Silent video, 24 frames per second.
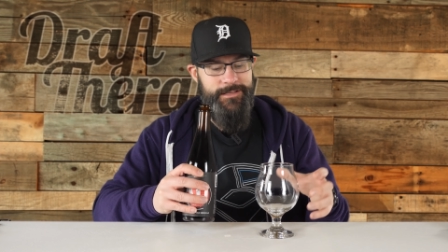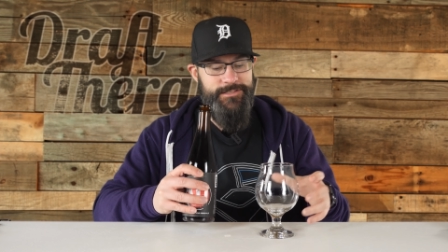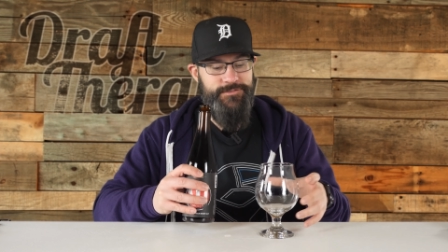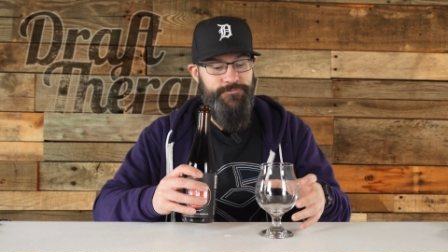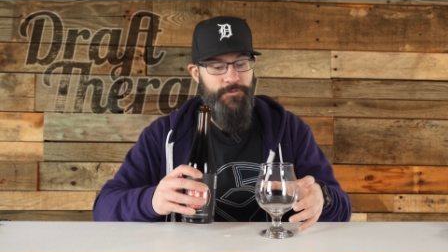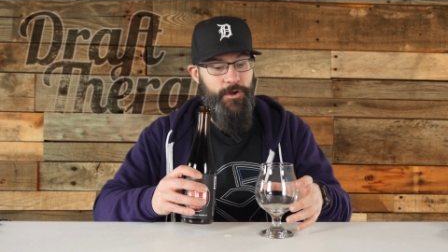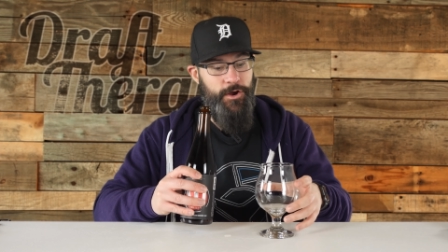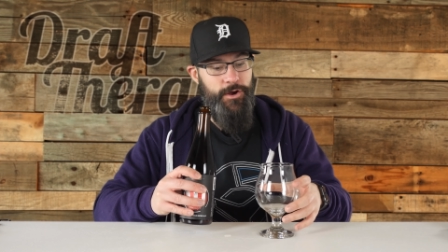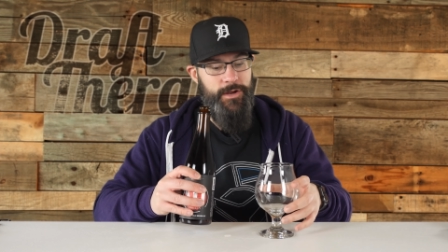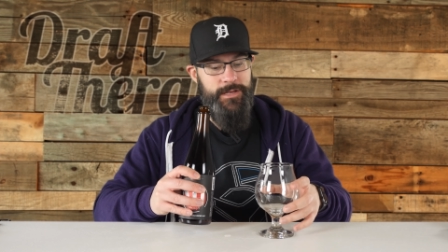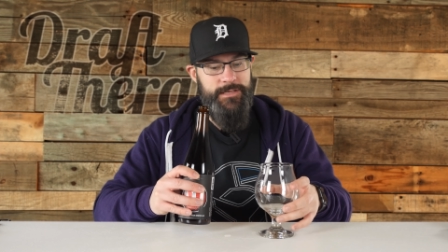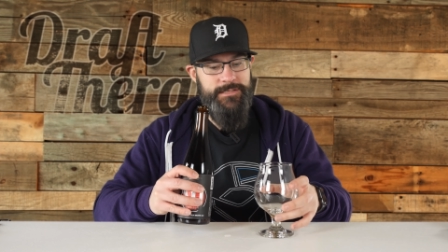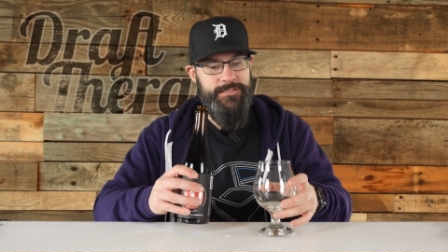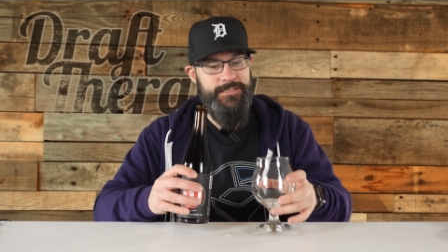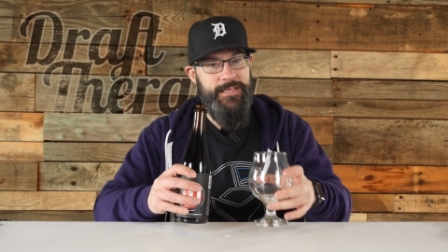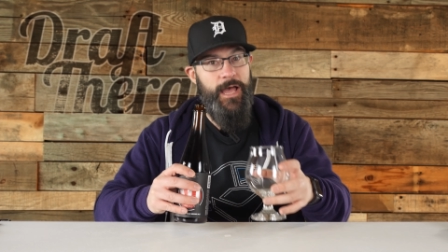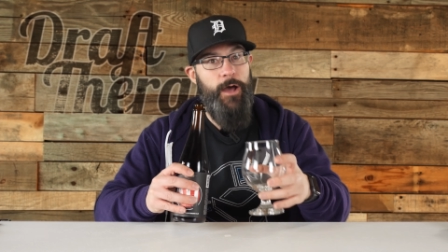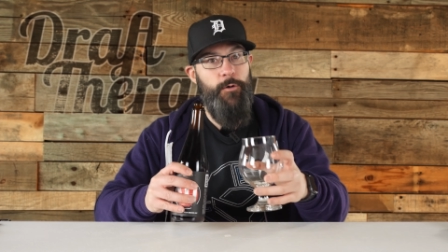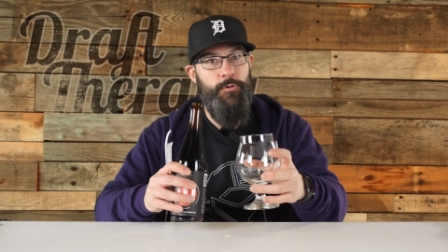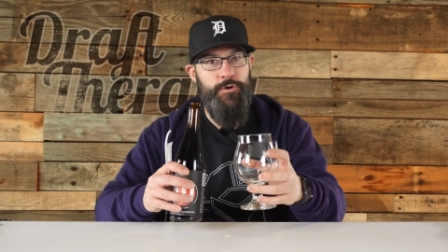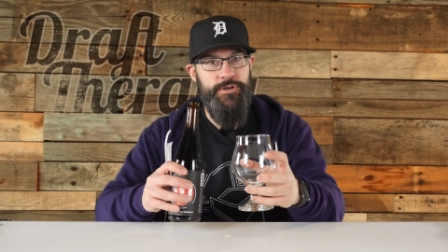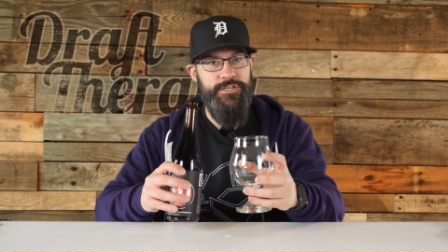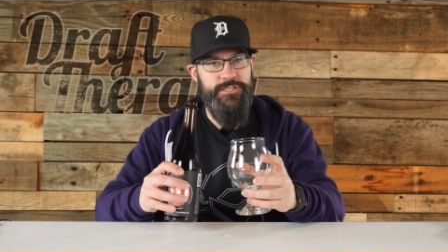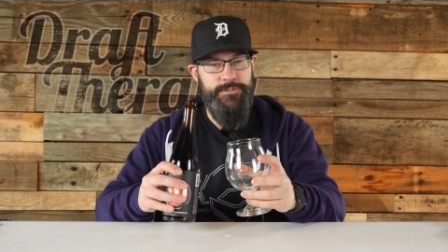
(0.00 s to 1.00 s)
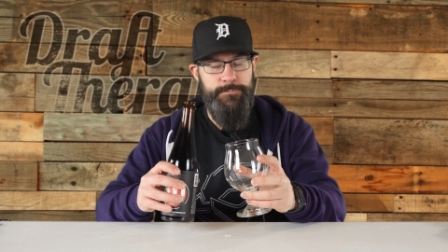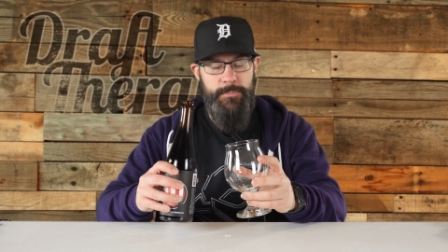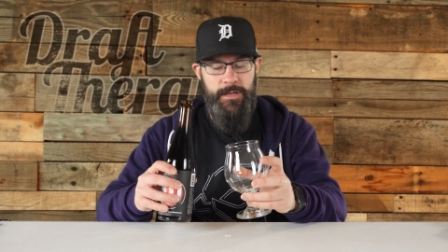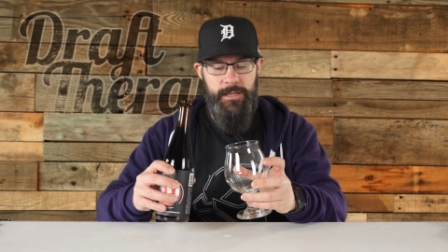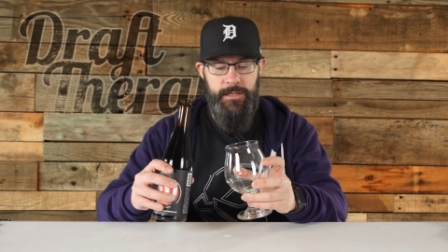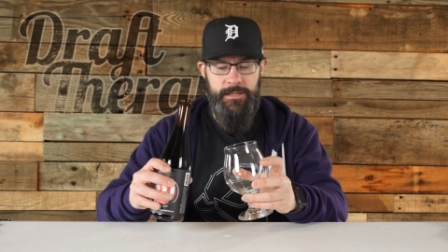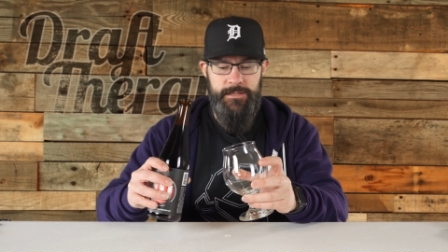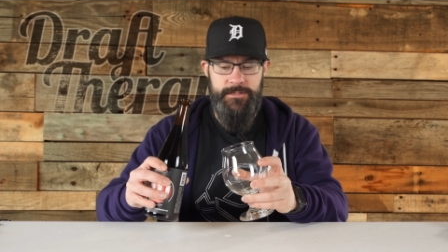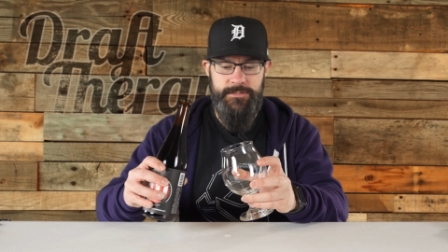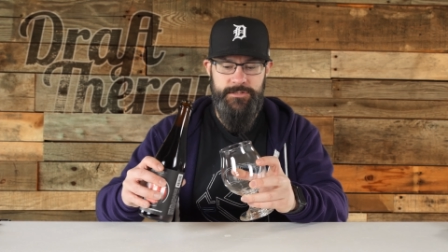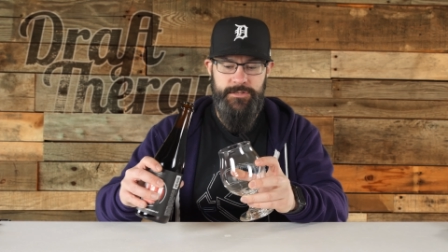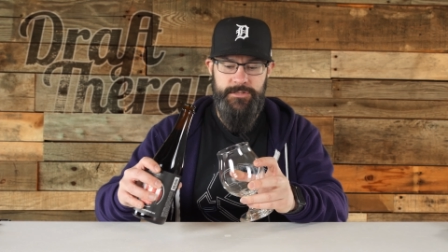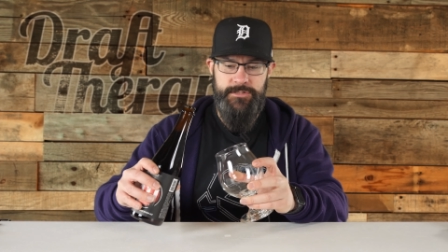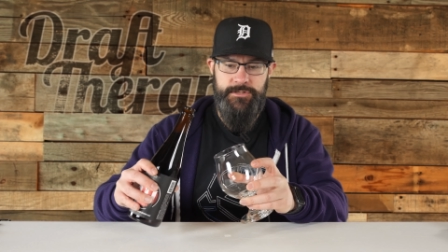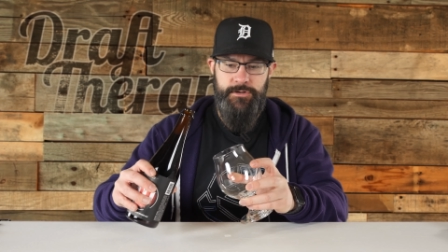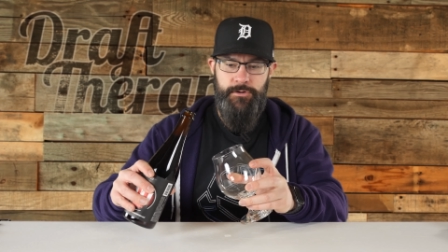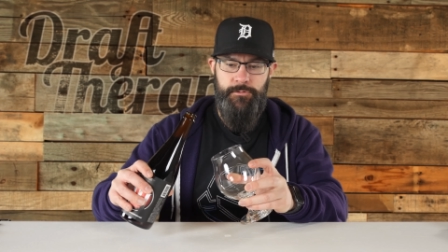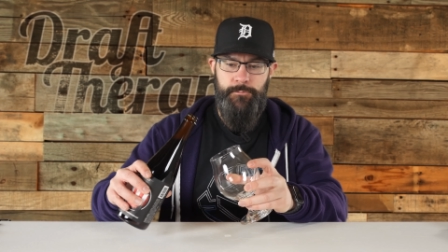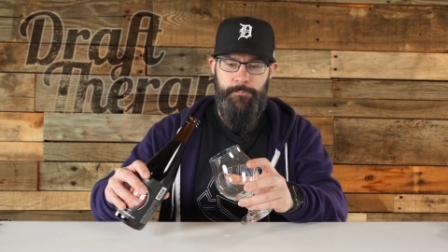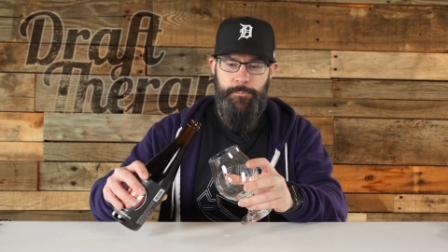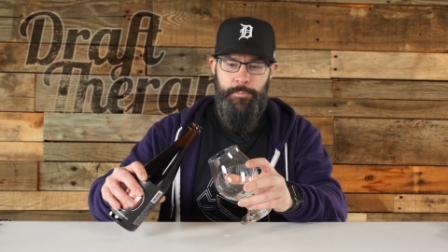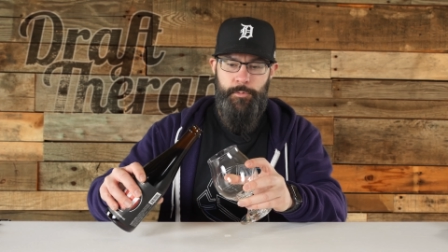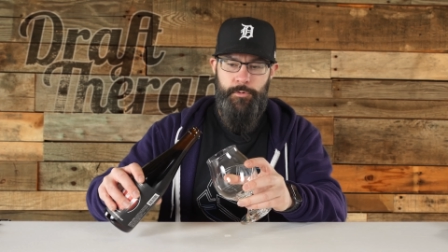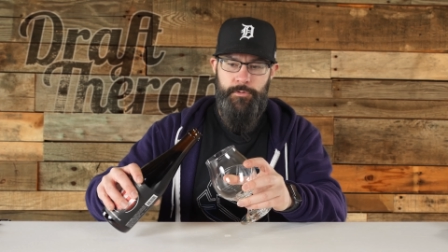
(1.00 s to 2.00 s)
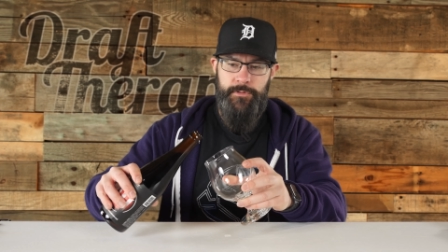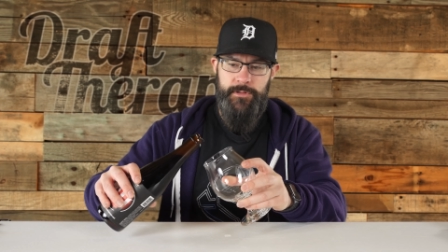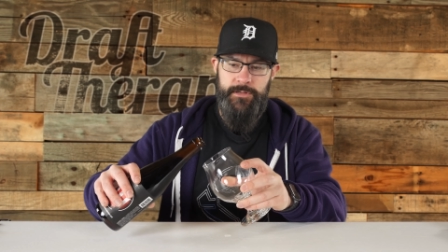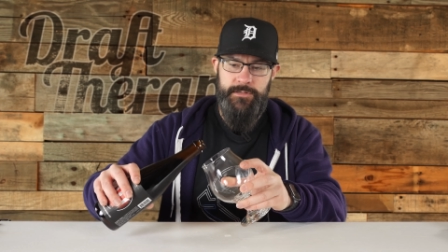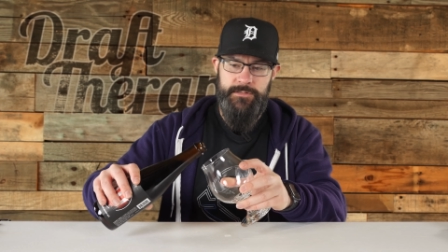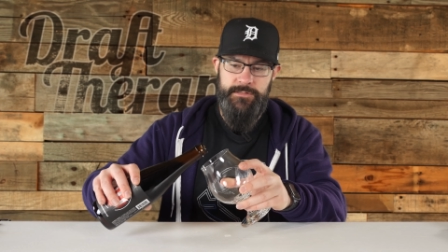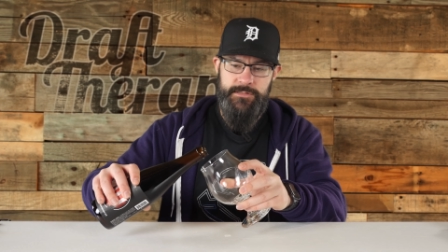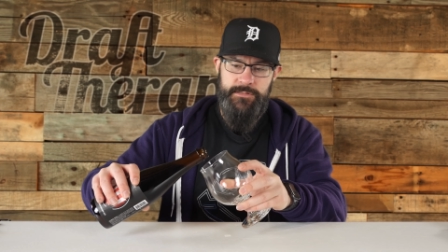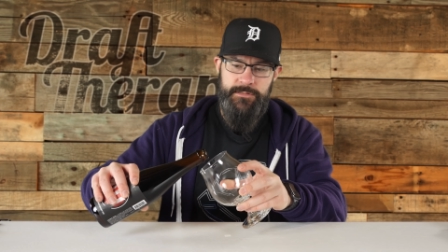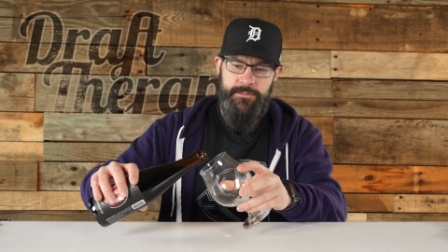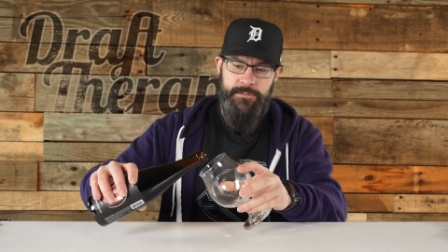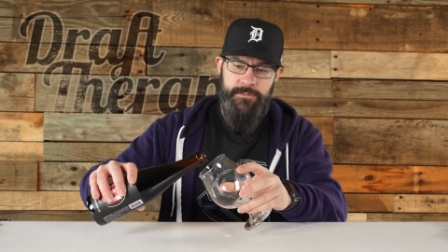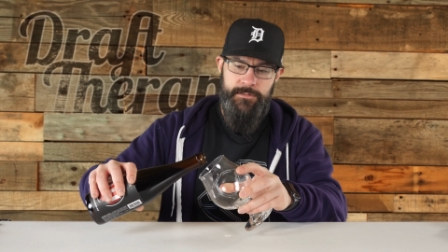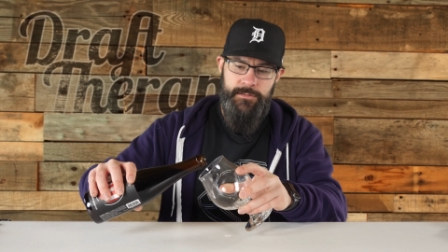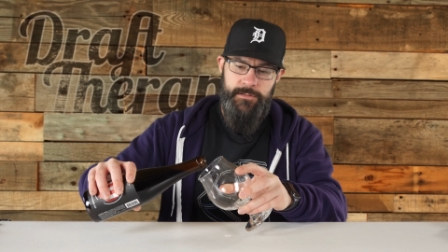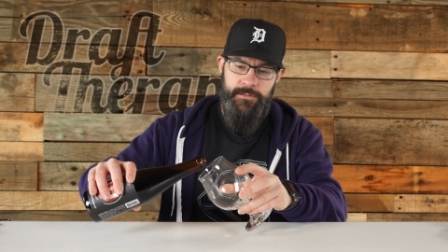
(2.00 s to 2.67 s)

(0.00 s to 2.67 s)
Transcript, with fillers: It's very sour smelling. So let's go ahead and pour this.